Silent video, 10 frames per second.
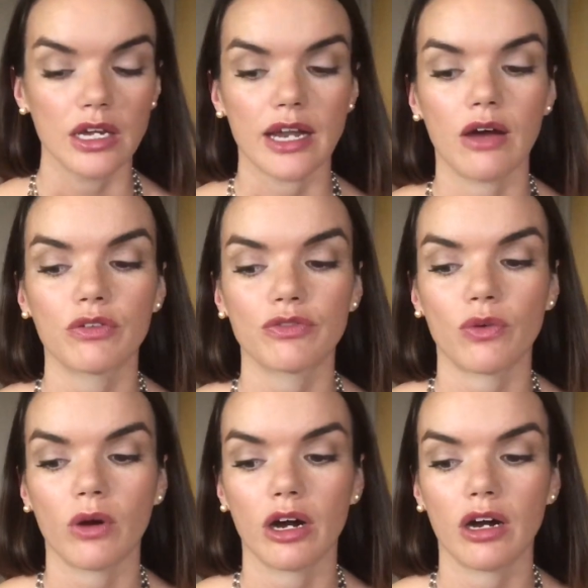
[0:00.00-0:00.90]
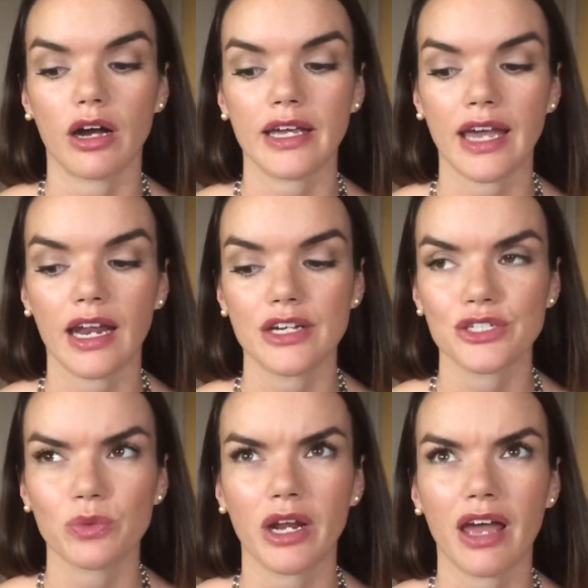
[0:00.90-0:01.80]
Now again, I
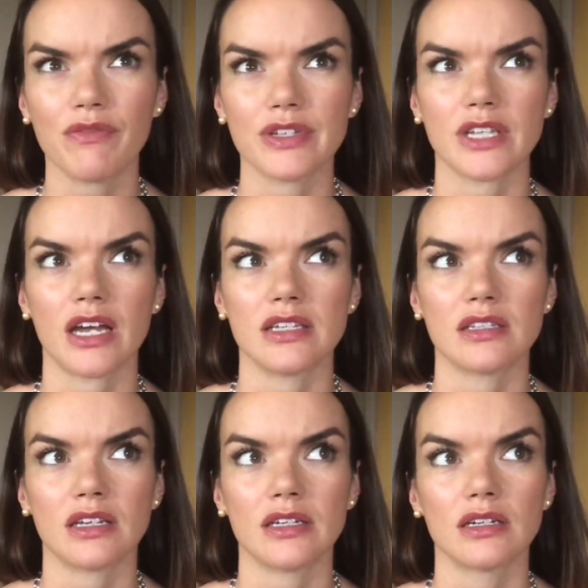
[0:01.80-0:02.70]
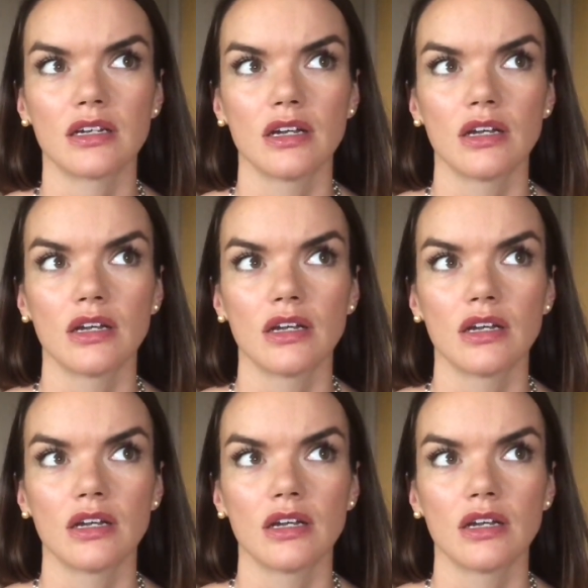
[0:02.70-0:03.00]
just want to emphasize that